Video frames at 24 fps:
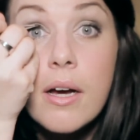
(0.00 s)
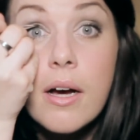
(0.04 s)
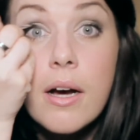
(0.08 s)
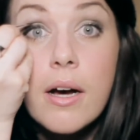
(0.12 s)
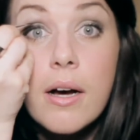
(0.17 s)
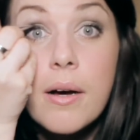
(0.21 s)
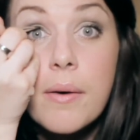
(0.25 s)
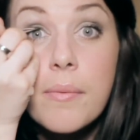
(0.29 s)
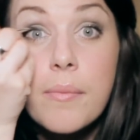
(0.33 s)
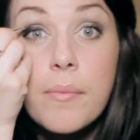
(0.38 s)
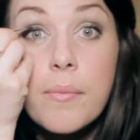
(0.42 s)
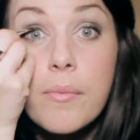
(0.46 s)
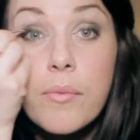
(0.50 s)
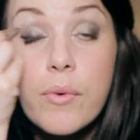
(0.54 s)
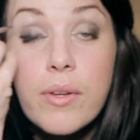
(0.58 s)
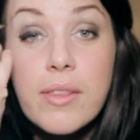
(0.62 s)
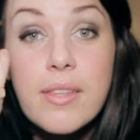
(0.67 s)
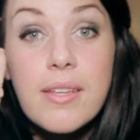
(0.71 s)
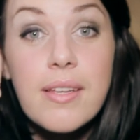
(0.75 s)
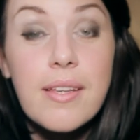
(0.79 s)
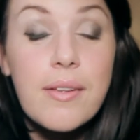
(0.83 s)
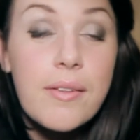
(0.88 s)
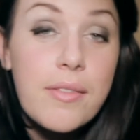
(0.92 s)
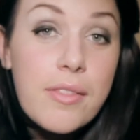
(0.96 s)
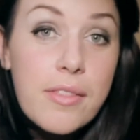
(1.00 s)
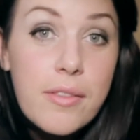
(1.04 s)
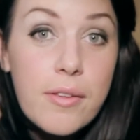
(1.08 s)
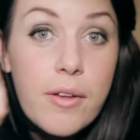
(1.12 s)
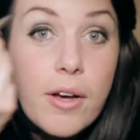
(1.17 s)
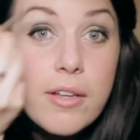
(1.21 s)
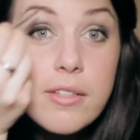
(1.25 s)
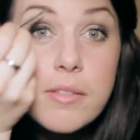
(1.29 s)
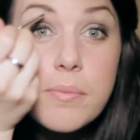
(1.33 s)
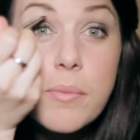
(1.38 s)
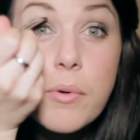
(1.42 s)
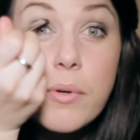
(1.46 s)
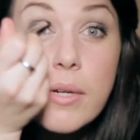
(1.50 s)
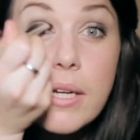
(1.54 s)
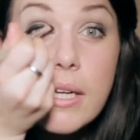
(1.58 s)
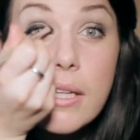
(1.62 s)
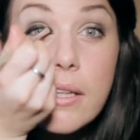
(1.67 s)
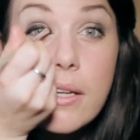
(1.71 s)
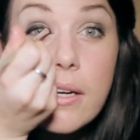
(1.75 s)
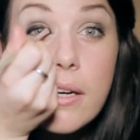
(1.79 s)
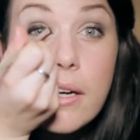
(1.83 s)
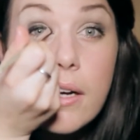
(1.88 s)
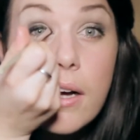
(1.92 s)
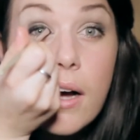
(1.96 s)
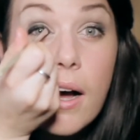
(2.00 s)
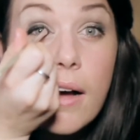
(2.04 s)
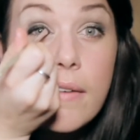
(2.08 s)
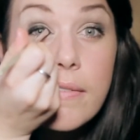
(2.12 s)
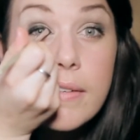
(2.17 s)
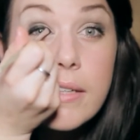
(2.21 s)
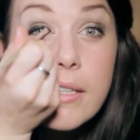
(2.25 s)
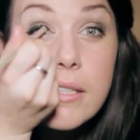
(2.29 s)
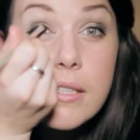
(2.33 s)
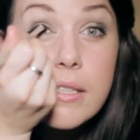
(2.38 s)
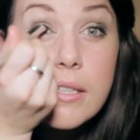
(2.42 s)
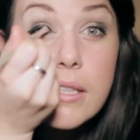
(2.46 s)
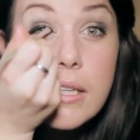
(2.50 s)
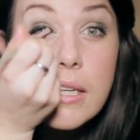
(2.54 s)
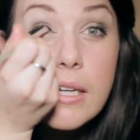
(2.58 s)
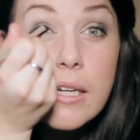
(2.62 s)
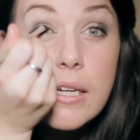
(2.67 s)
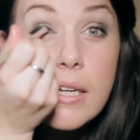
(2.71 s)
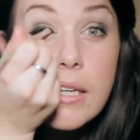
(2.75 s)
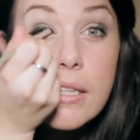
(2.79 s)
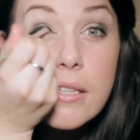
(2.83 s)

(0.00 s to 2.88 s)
With a smoky look, obviously,